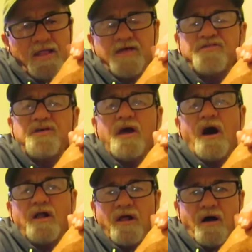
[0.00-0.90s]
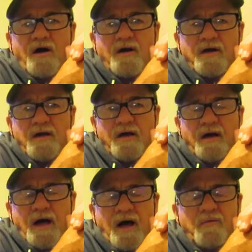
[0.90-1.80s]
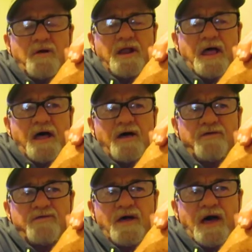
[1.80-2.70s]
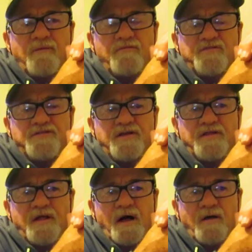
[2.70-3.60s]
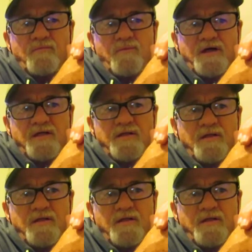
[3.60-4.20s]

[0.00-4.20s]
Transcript: let's see how long. I'm going to have a sit down with